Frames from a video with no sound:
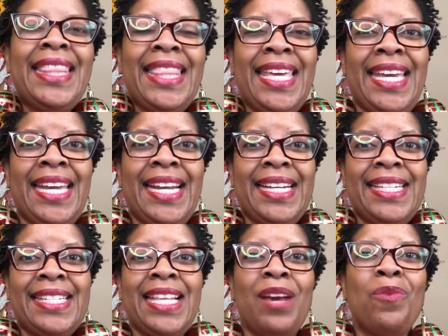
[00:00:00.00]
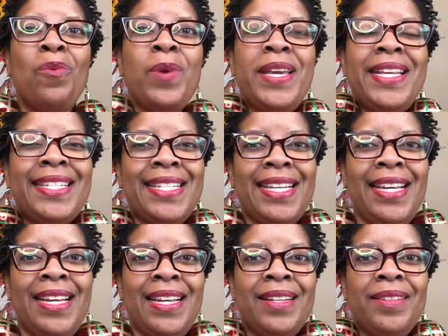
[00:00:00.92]
things that we
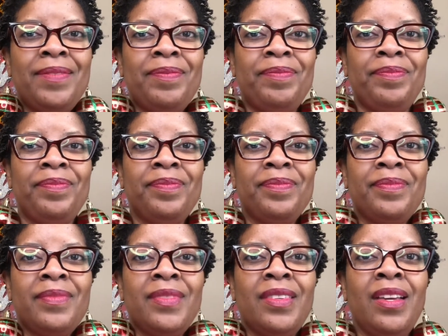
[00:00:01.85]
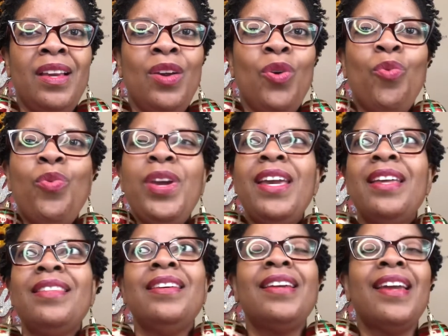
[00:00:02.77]
see we
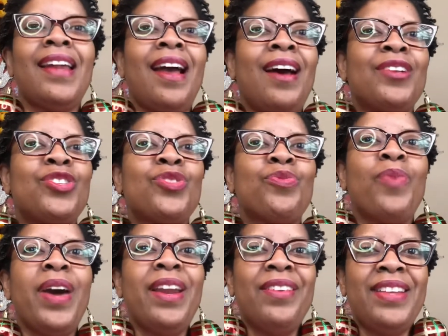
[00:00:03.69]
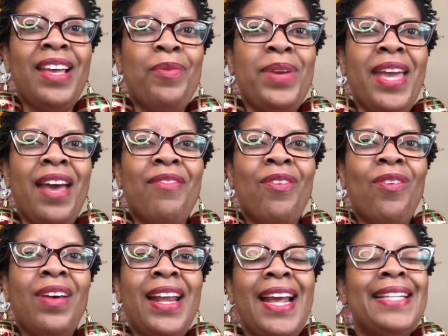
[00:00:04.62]
could look at a sweater that we have
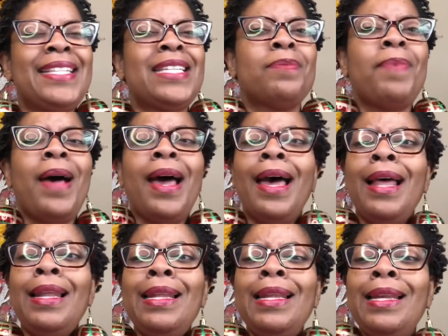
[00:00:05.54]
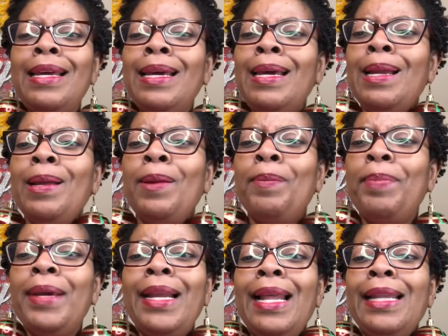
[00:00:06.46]
on and spot a little
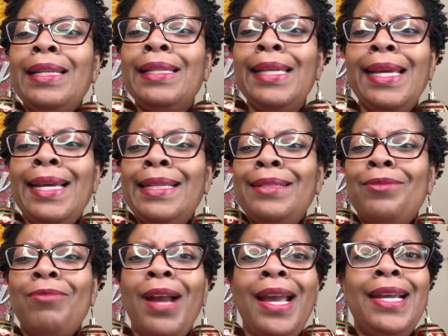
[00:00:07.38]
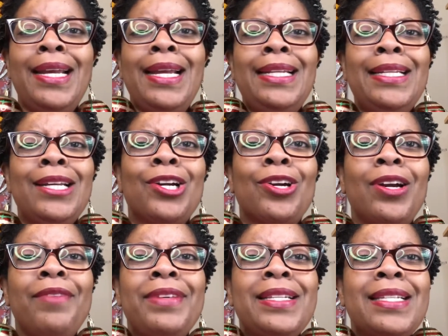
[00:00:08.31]
bit of lint right in the
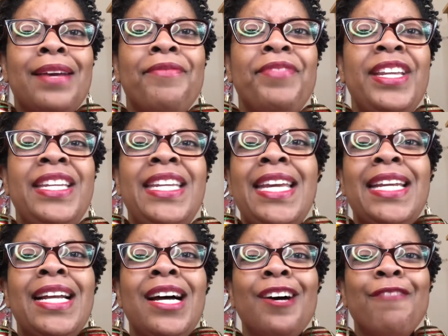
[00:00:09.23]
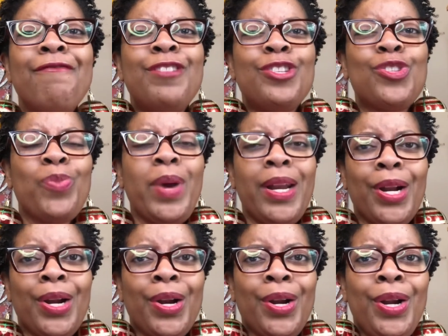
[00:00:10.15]
crevice of the knit of the sweater